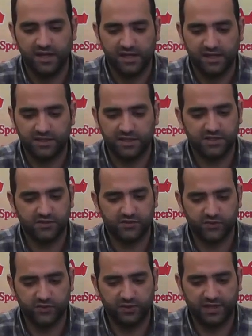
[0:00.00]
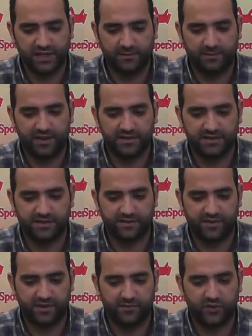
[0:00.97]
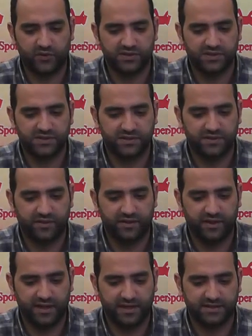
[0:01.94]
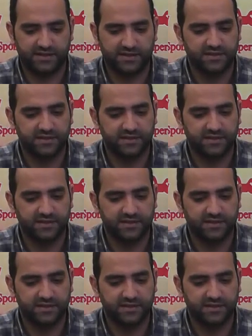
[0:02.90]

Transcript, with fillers: It is truly a blessing that merits thanks,